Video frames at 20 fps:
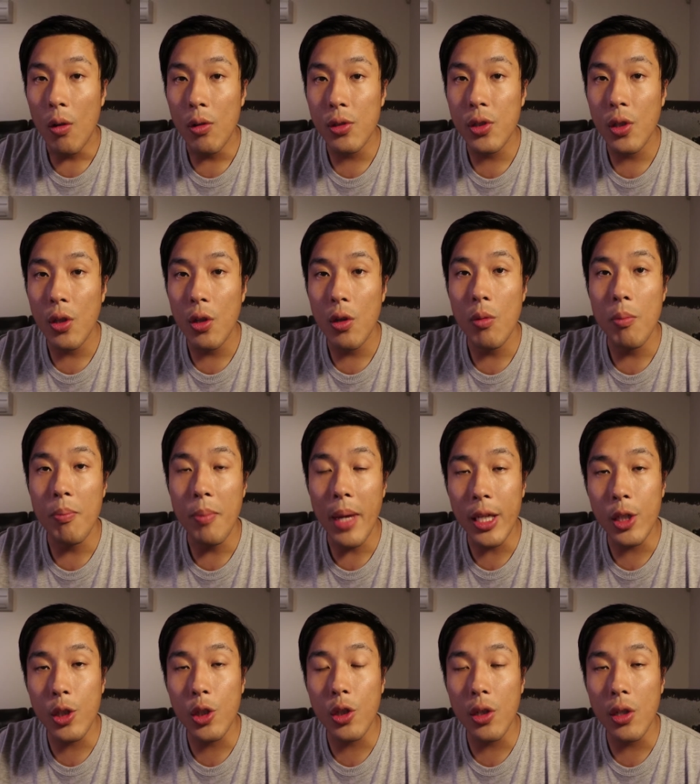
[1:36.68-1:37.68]
Also,
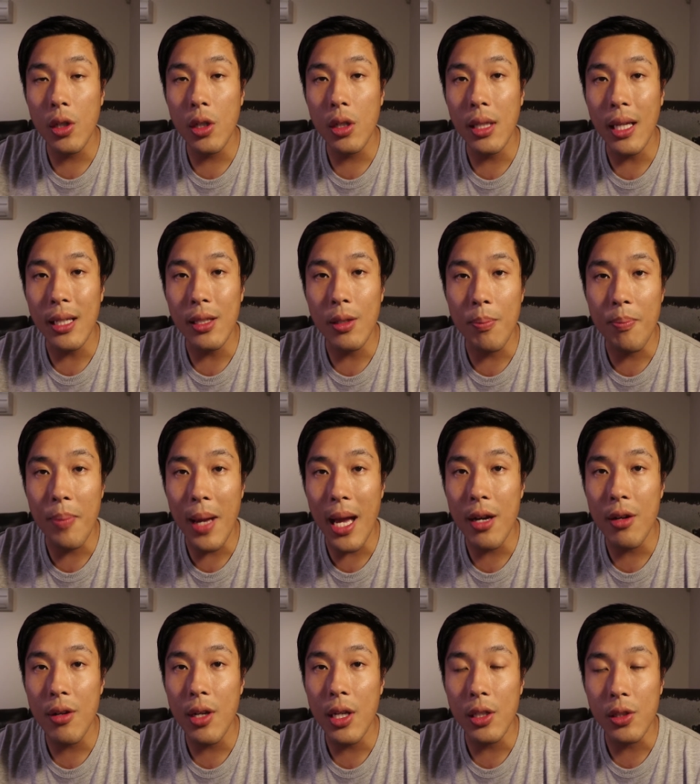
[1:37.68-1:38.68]
make sure that your
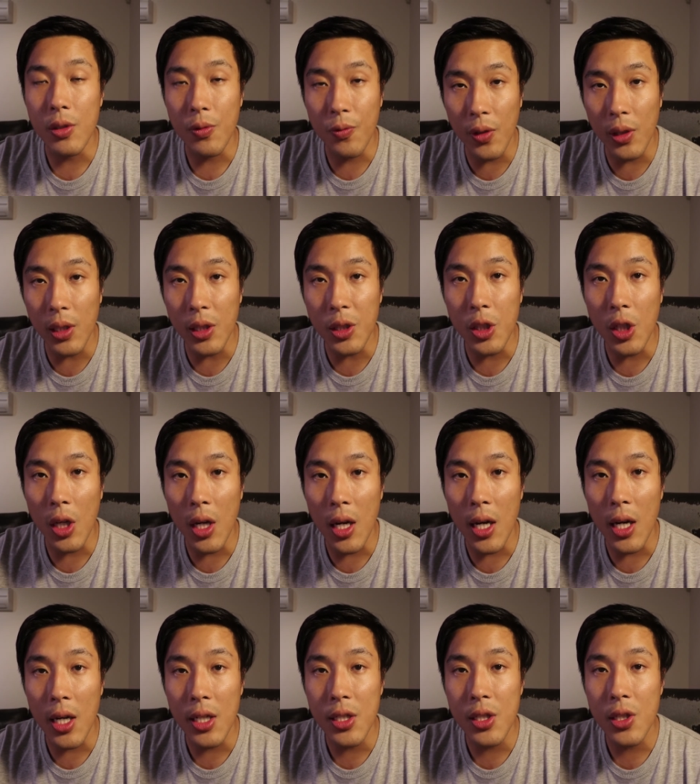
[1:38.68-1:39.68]
battery is fully
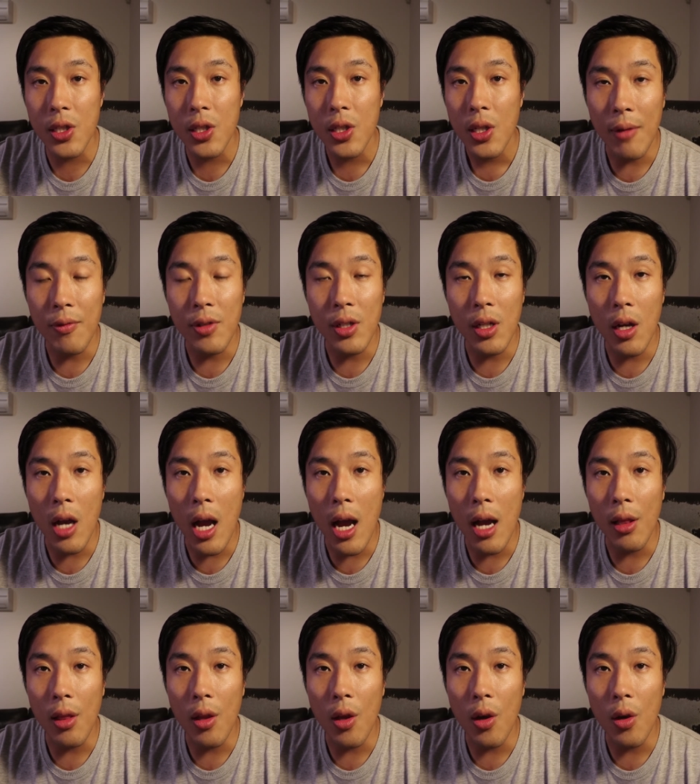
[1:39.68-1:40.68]
charged. Never know
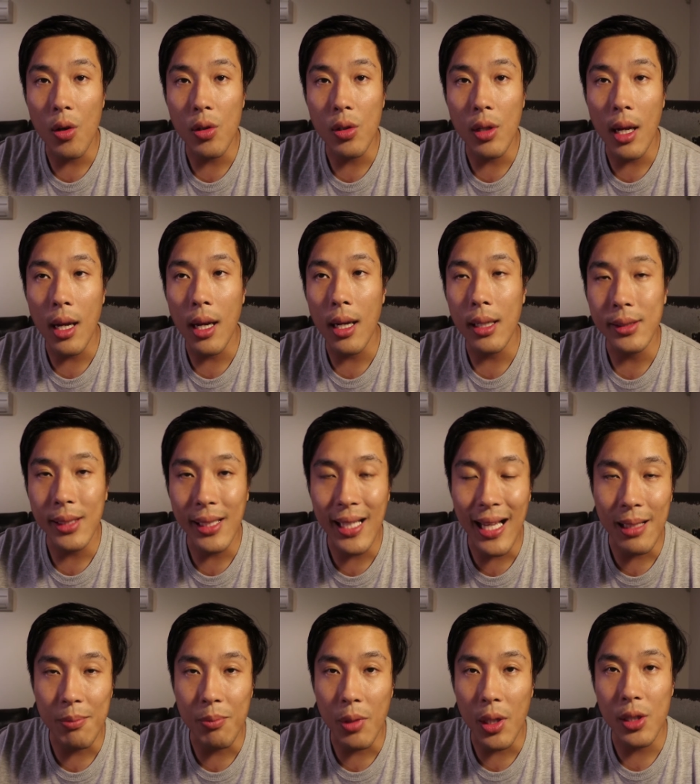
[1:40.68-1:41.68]
how long the
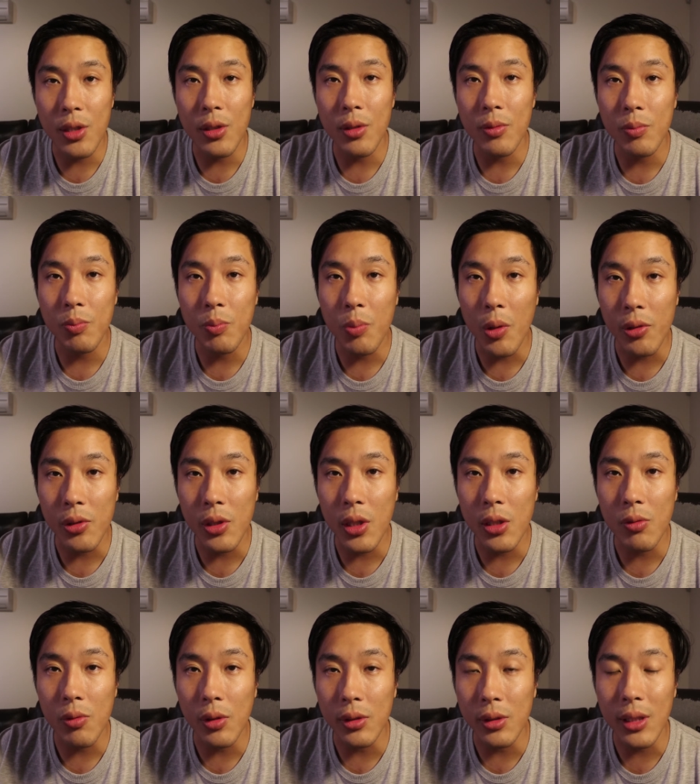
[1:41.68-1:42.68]
calibration
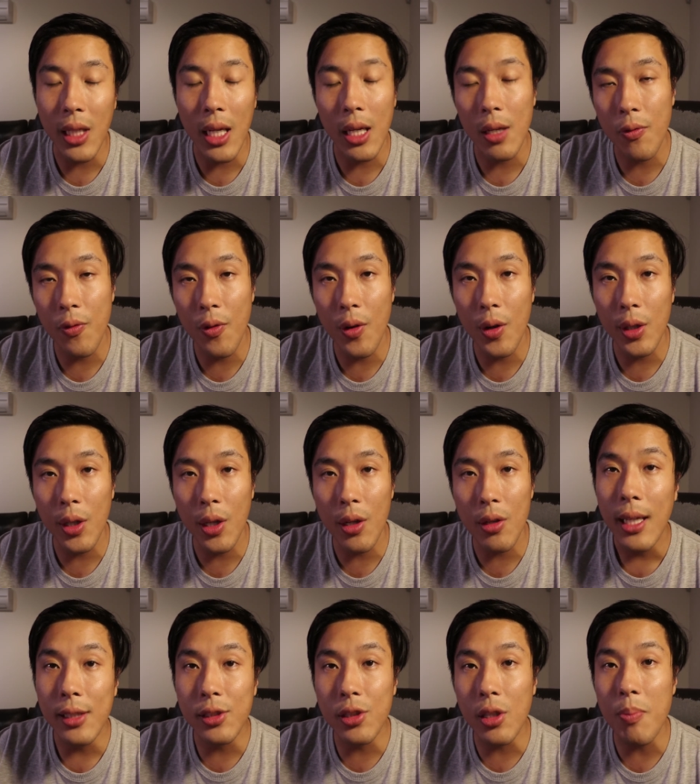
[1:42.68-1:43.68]
process will take for
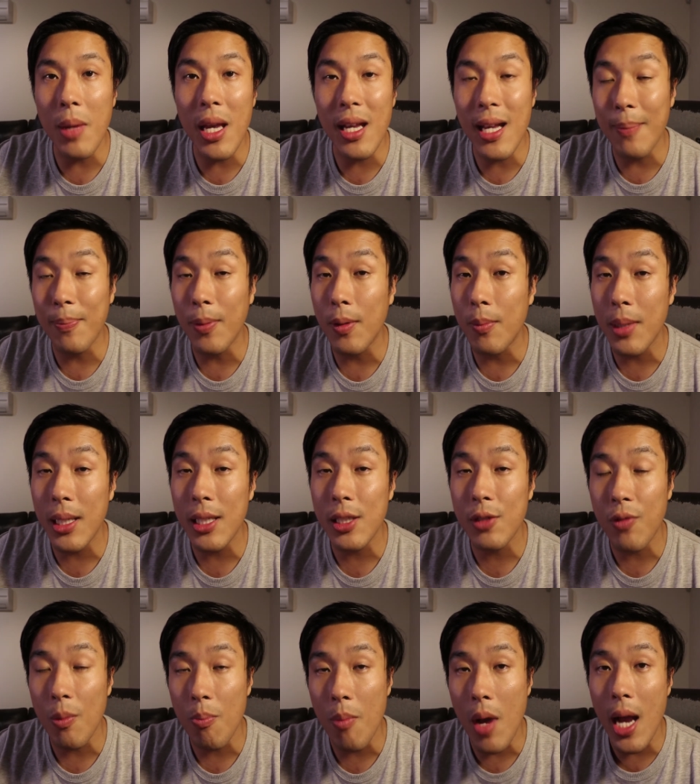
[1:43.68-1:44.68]
you. It took me a couple of minutes
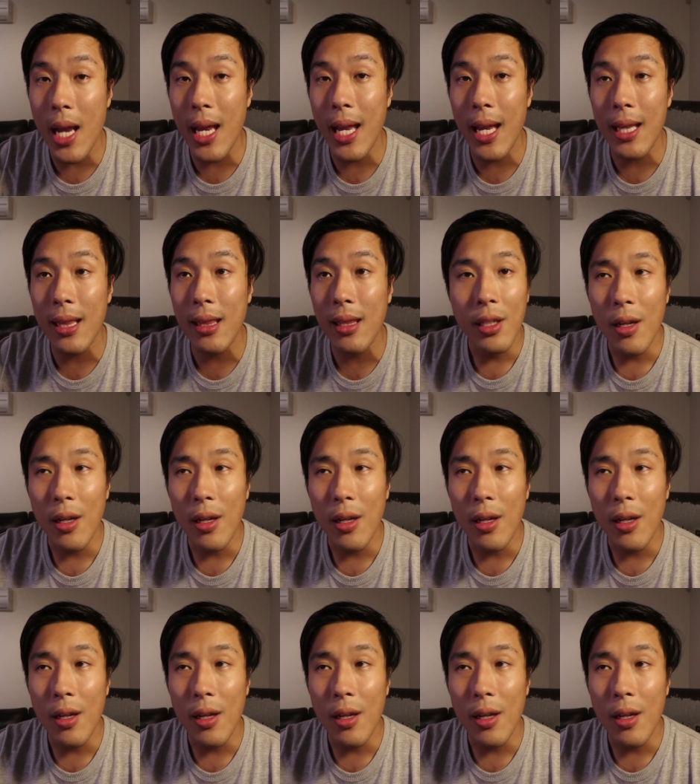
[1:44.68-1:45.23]
from my end,